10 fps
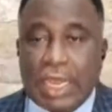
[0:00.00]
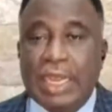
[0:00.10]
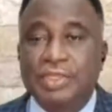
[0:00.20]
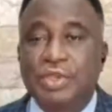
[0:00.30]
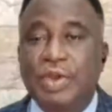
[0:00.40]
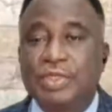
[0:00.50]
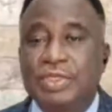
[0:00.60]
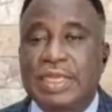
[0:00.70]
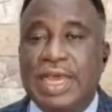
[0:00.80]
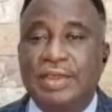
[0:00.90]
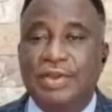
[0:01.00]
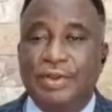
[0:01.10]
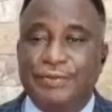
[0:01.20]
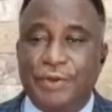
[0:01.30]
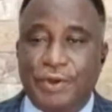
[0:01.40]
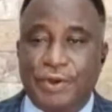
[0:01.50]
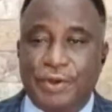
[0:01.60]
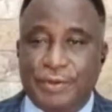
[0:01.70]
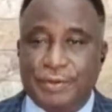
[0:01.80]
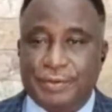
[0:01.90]
And I also want to thank God
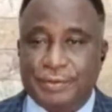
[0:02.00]
for